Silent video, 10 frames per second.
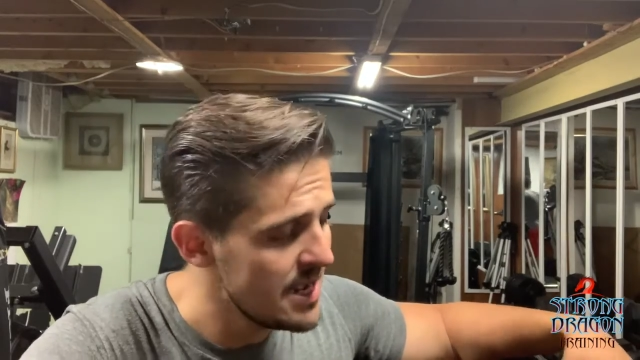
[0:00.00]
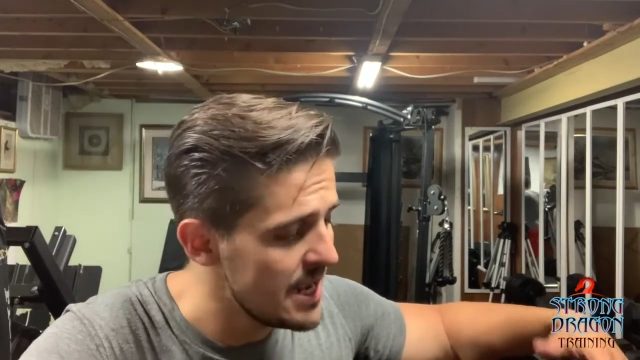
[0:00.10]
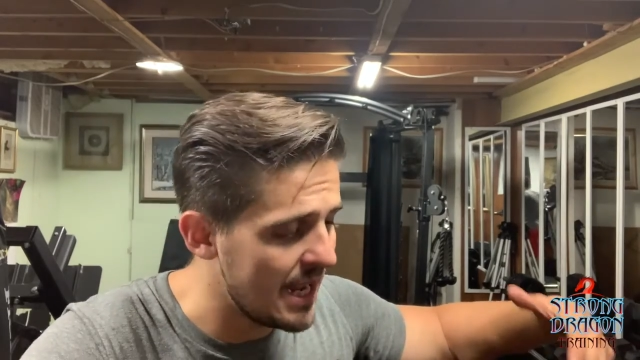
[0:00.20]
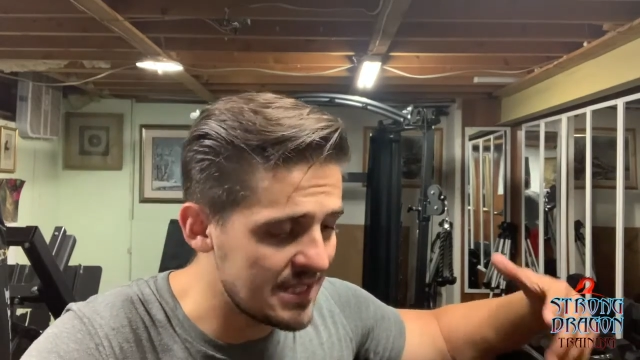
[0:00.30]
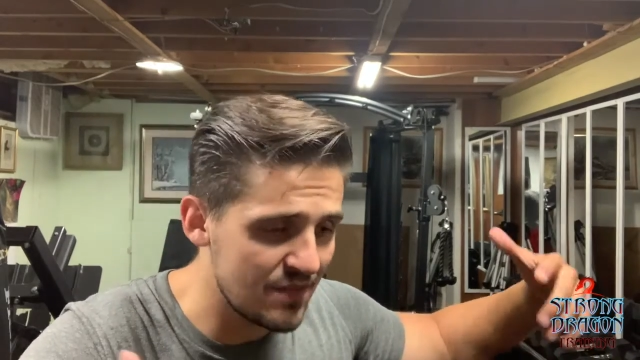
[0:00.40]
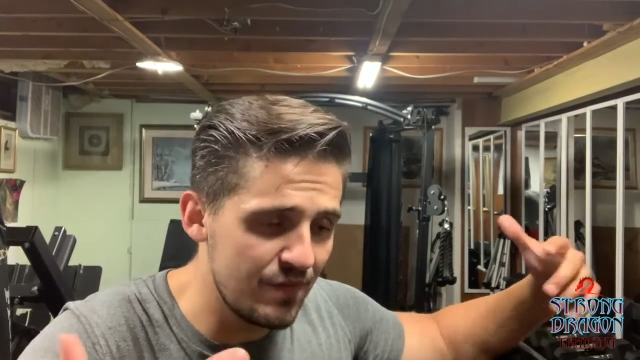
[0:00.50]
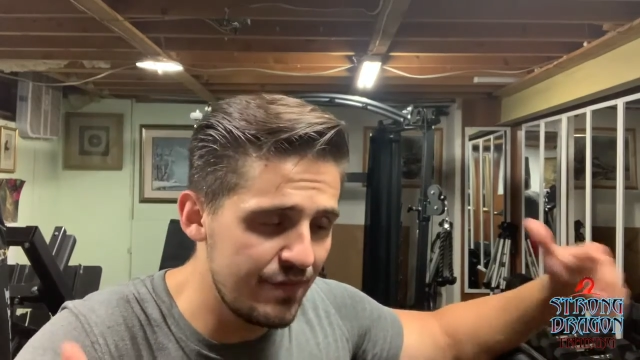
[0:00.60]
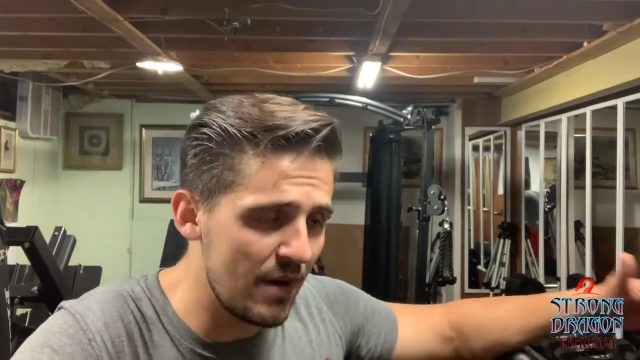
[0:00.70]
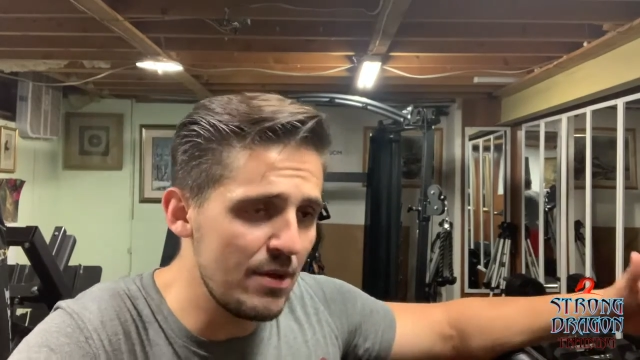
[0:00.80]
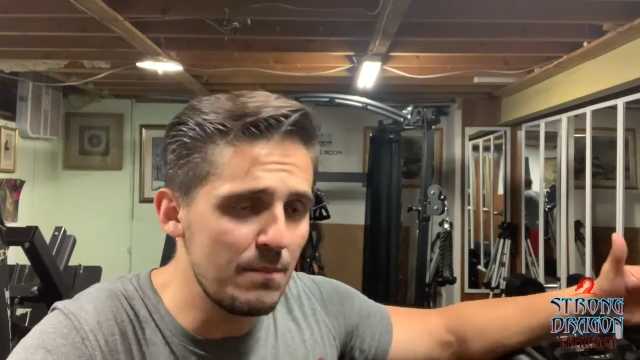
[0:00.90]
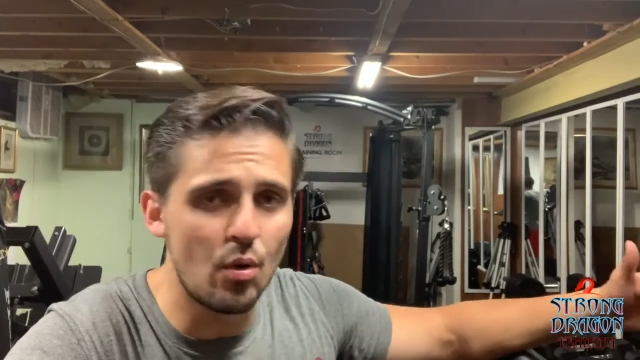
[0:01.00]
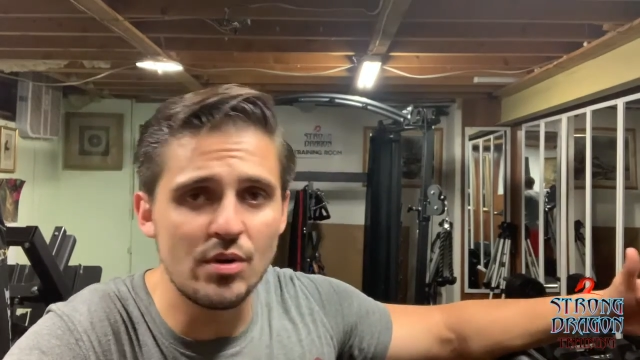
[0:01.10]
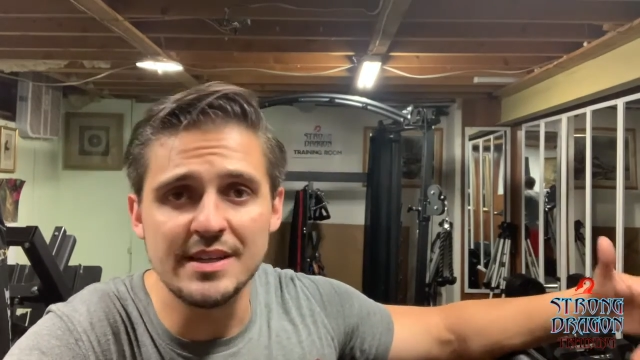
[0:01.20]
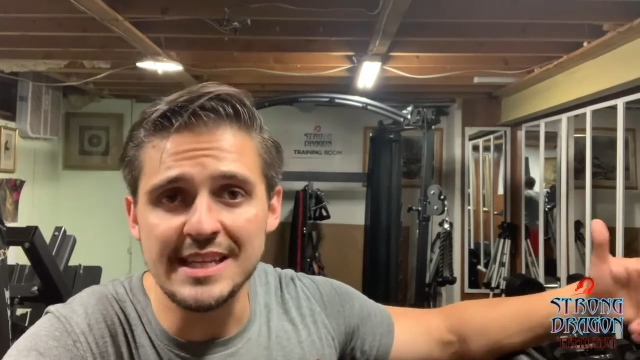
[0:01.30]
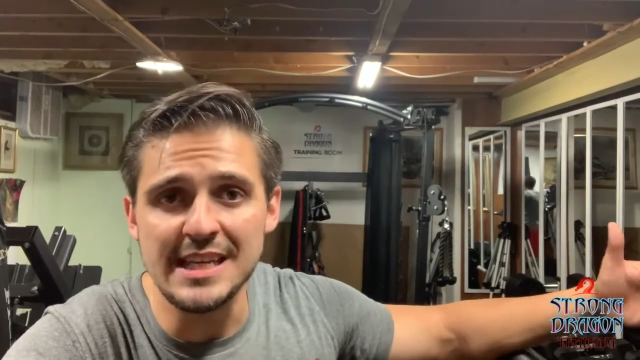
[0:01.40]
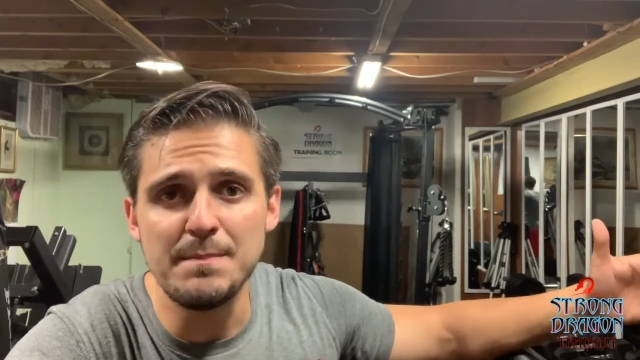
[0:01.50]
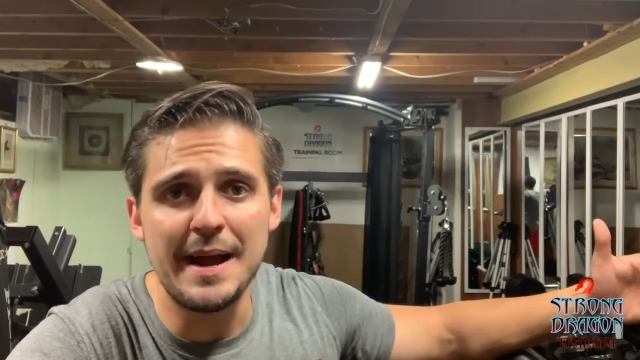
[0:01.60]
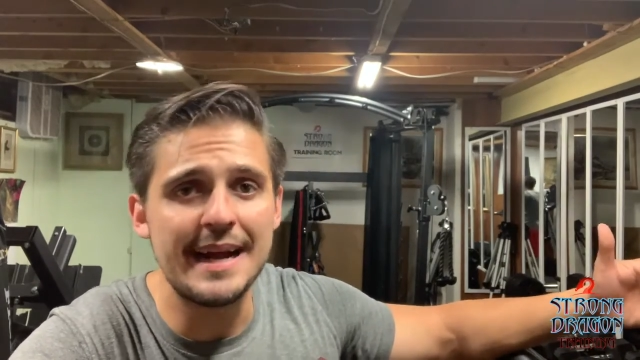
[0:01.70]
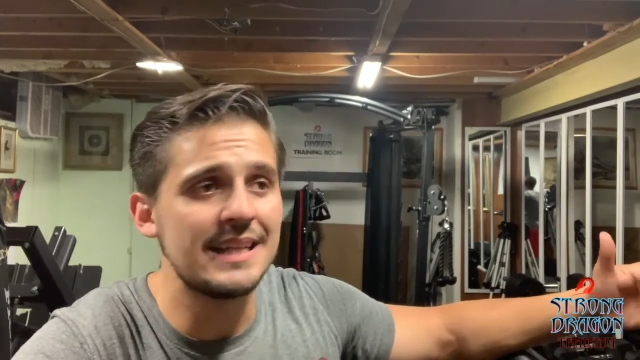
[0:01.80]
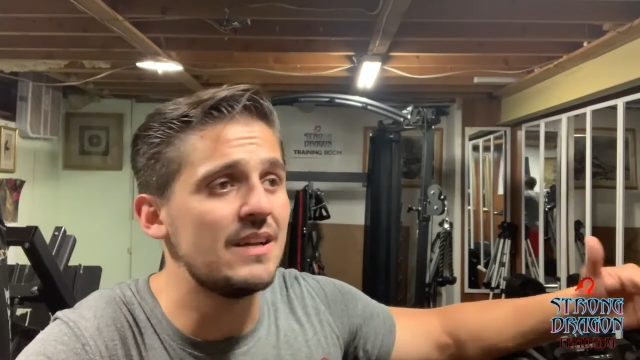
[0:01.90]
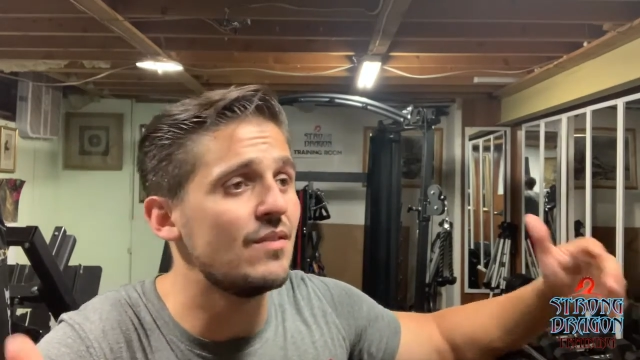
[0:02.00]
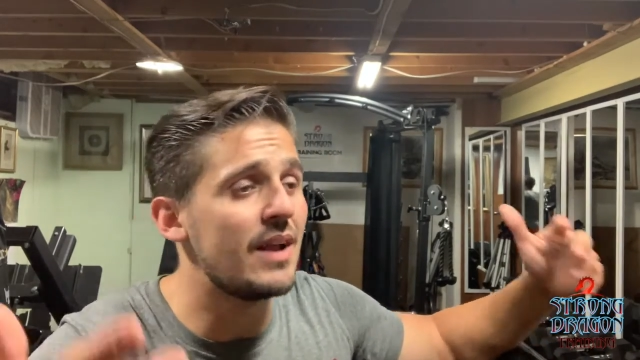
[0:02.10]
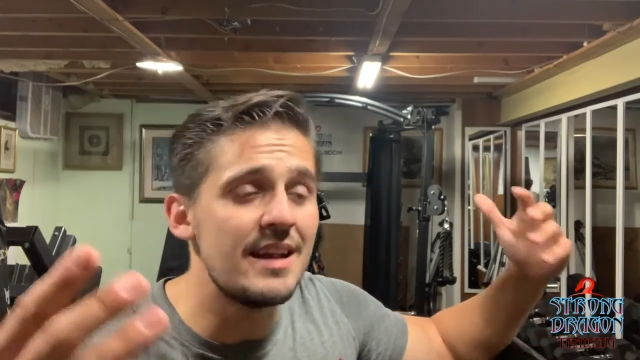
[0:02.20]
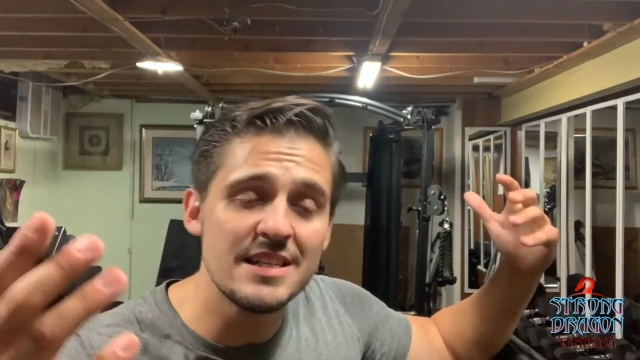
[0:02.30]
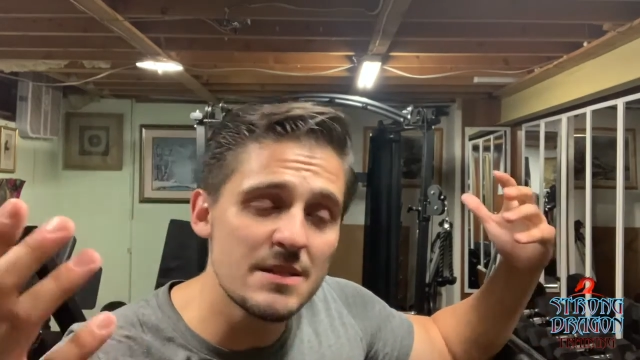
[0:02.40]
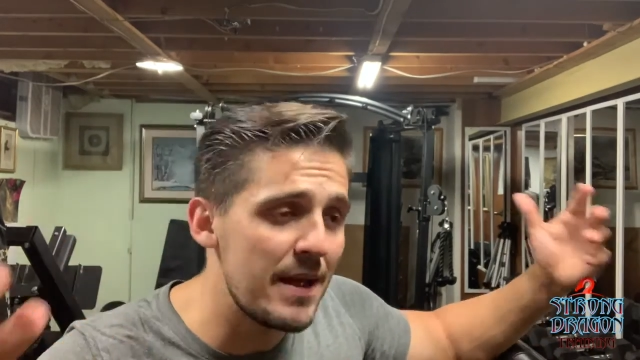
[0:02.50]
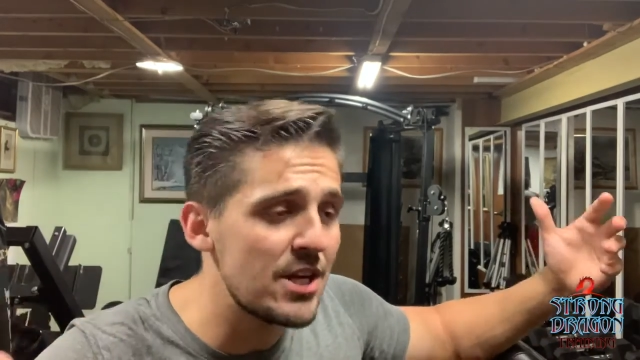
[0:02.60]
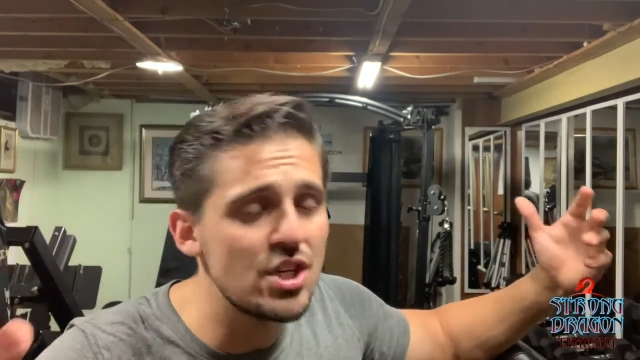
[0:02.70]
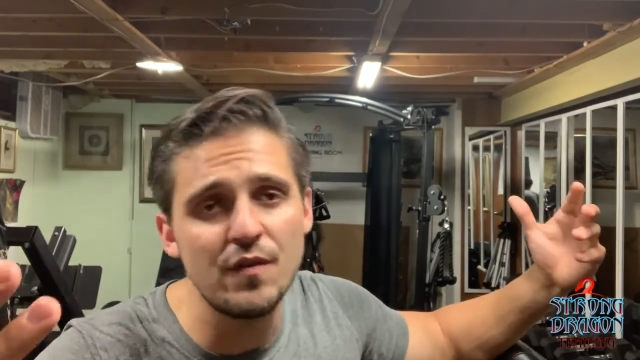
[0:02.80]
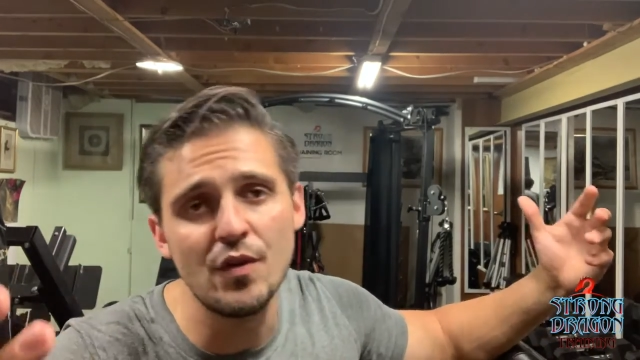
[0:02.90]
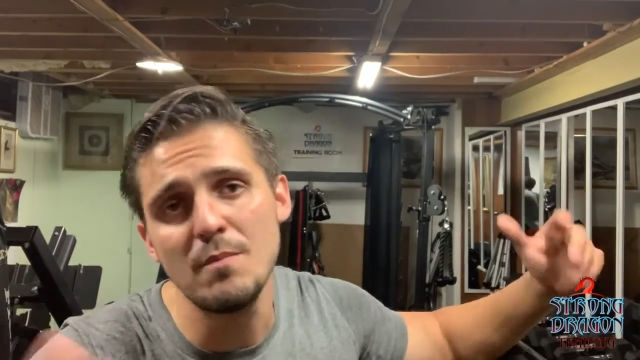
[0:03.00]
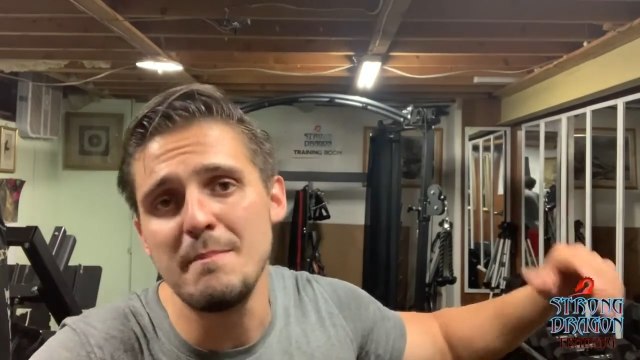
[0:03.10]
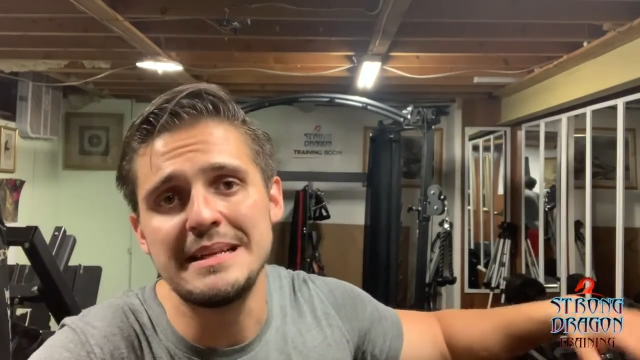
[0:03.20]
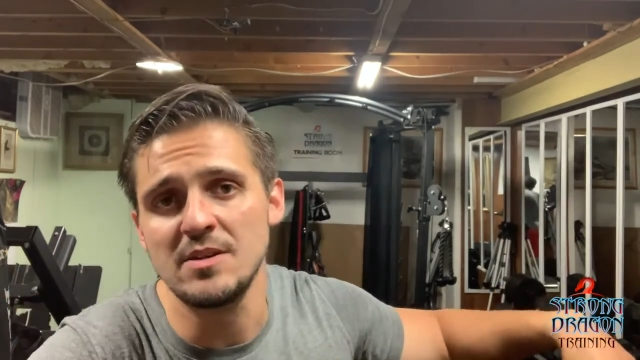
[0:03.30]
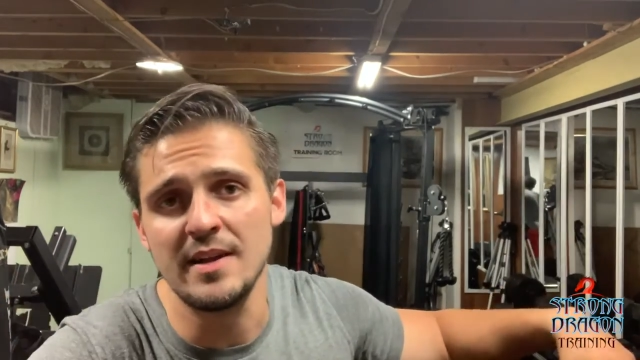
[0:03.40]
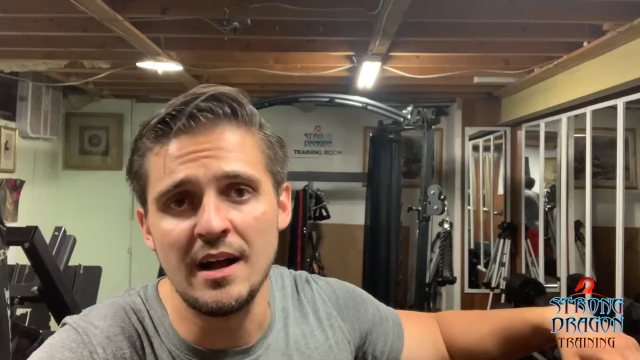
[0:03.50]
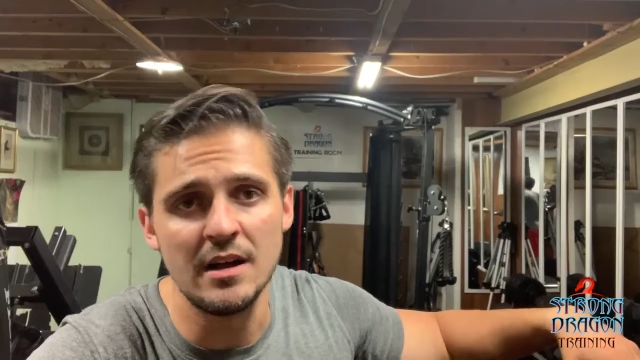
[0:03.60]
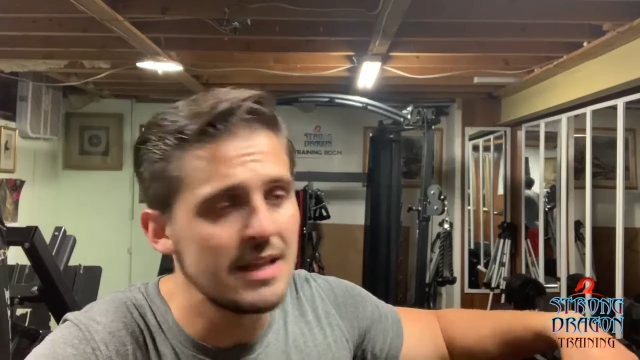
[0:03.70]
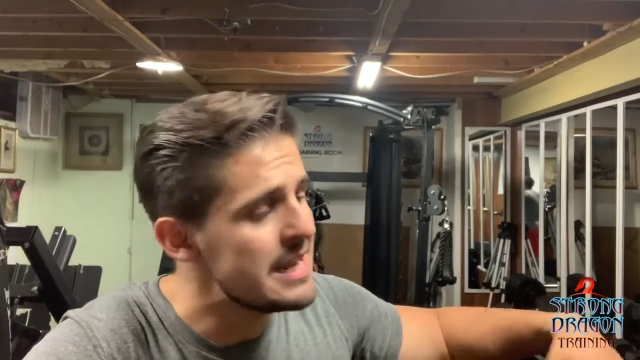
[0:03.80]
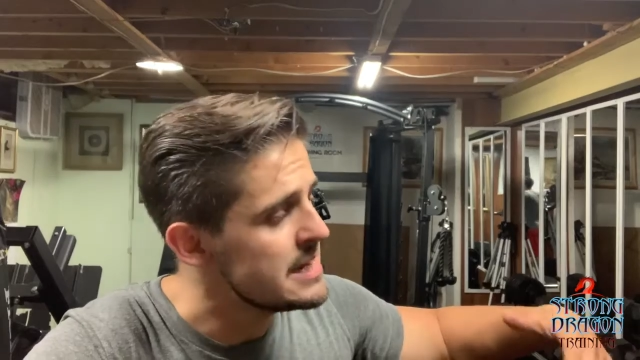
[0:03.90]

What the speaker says: It's very important to keep active, and especially for your mental health.